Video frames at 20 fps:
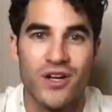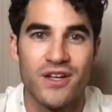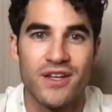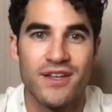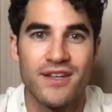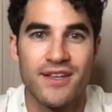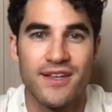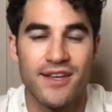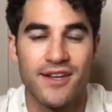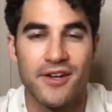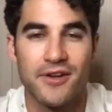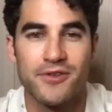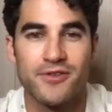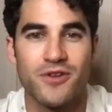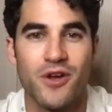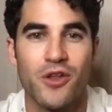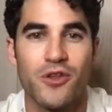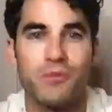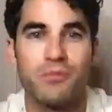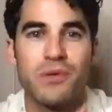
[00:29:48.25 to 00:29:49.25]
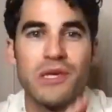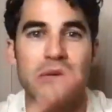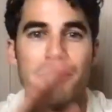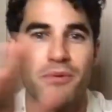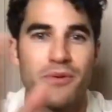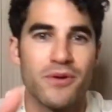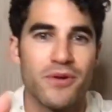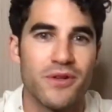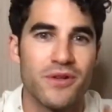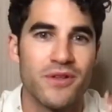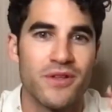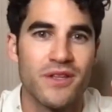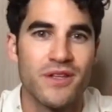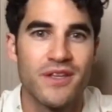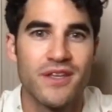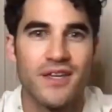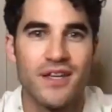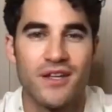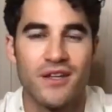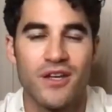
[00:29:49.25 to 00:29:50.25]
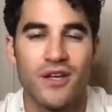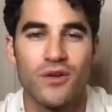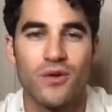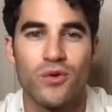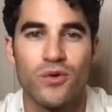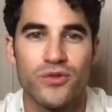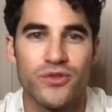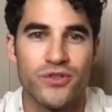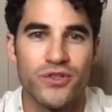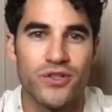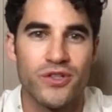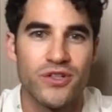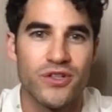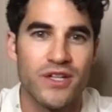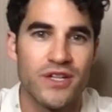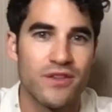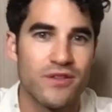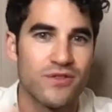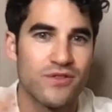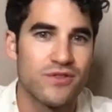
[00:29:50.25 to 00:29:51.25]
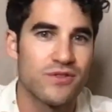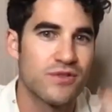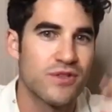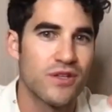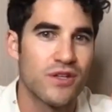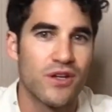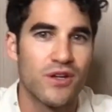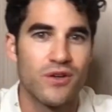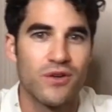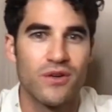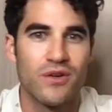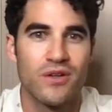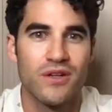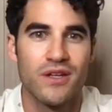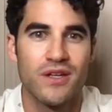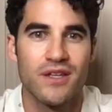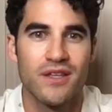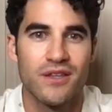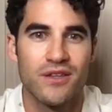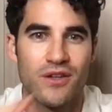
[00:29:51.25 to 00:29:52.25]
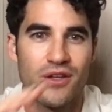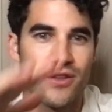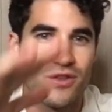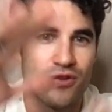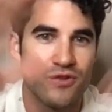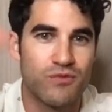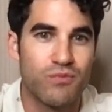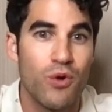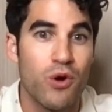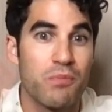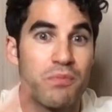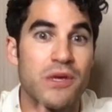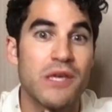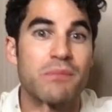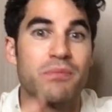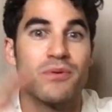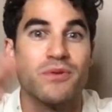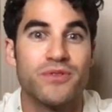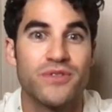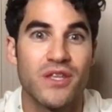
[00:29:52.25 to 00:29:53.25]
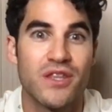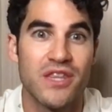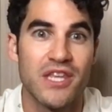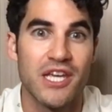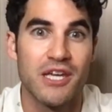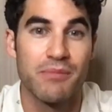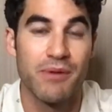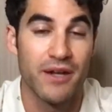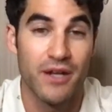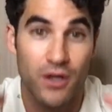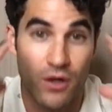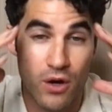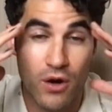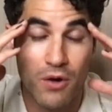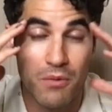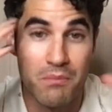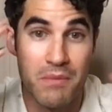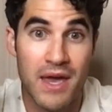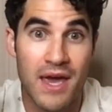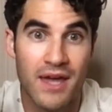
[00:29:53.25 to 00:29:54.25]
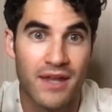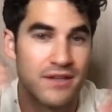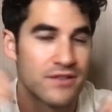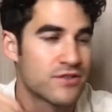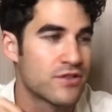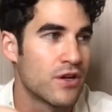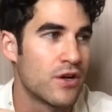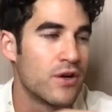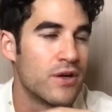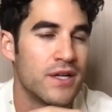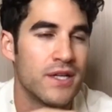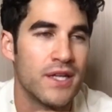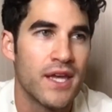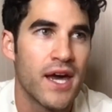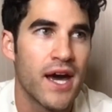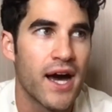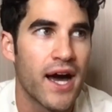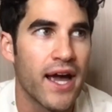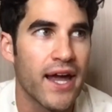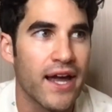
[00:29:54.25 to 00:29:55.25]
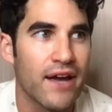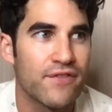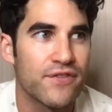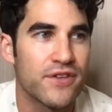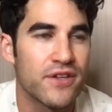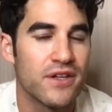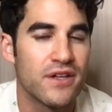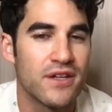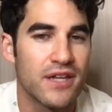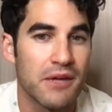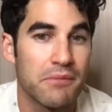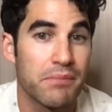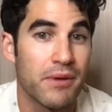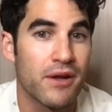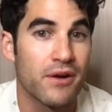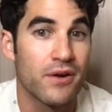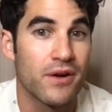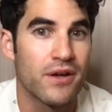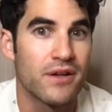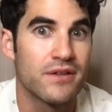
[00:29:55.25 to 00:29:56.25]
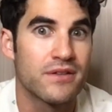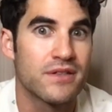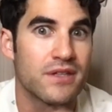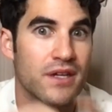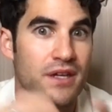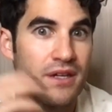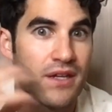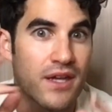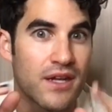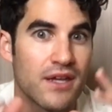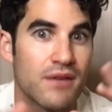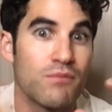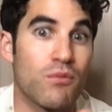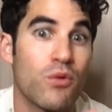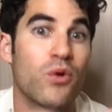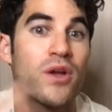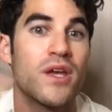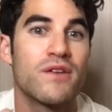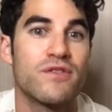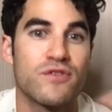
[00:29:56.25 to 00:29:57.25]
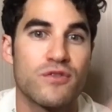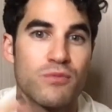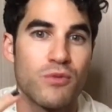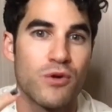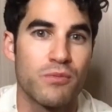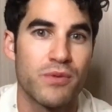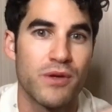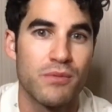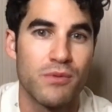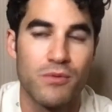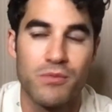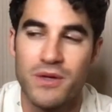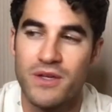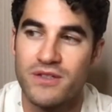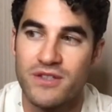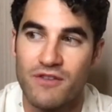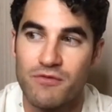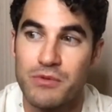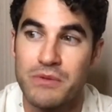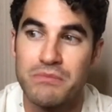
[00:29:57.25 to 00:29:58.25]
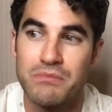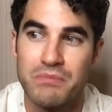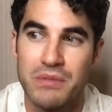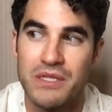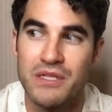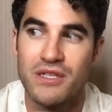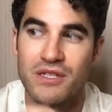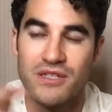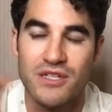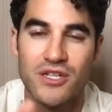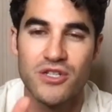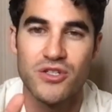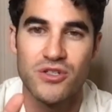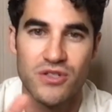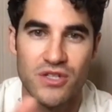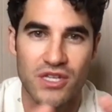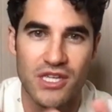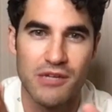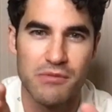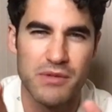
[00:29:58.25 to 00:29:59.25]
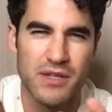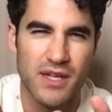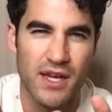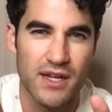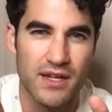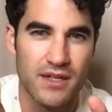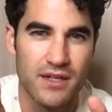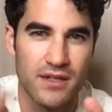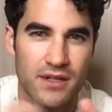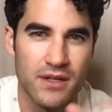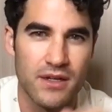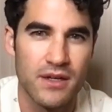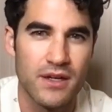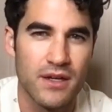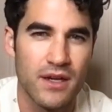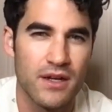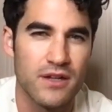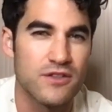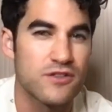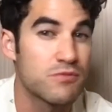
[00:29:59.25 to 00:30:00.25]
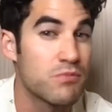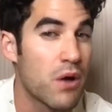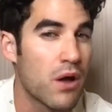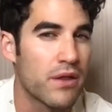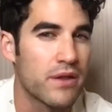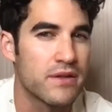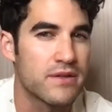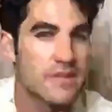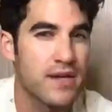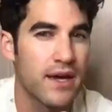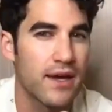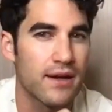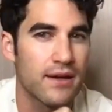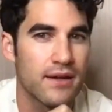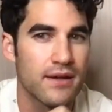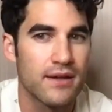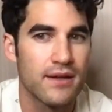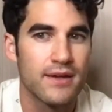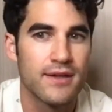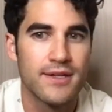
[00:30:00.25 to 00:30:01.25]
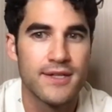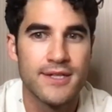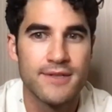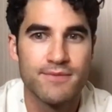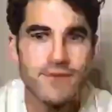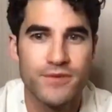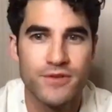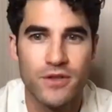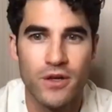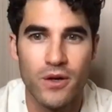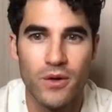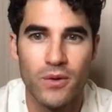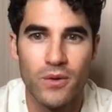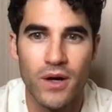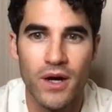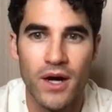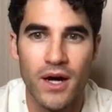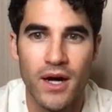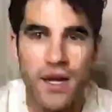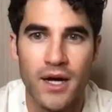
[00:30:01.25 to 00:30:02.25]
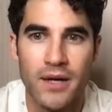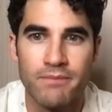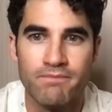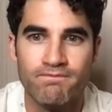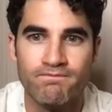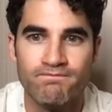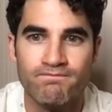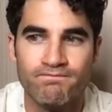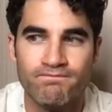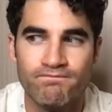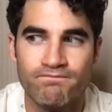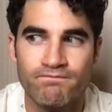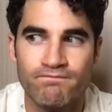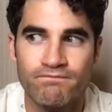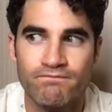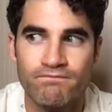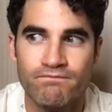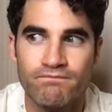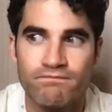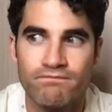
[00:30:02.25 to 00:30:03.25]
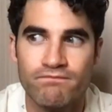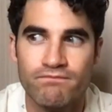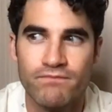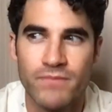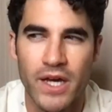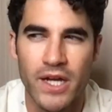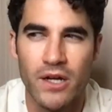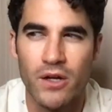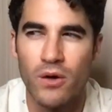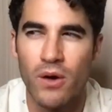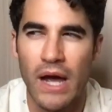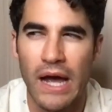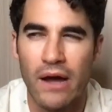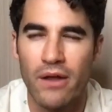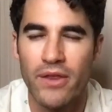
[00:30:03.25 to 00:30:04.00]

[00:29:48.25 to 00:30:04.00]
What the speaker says: you know, there's other people, and you get older, and there's, you know, there's more people to think about. And I go, oh man, so I have to get better at getting more gifts from more people because I've been conditioned to keep it kind of small and tight. So I don't know how that